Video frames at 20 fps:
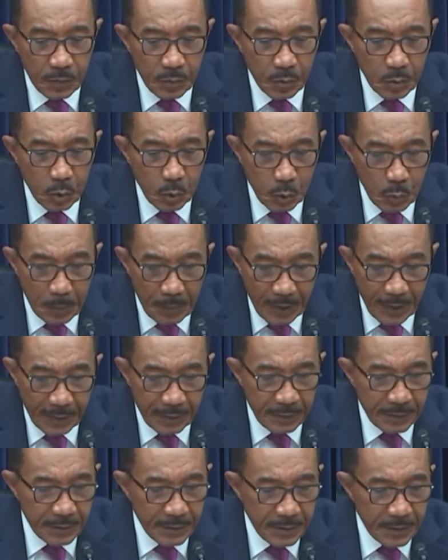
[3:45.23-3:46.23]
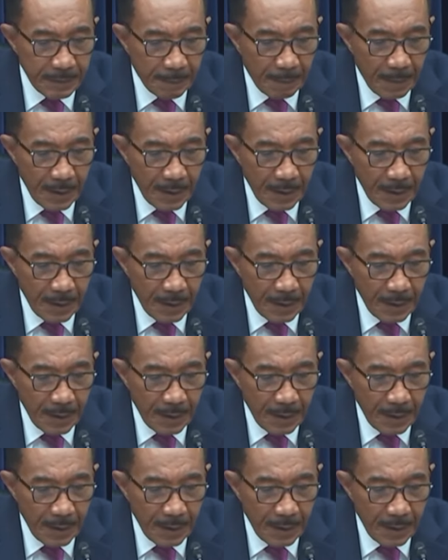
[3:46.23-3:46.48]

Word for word: new matters,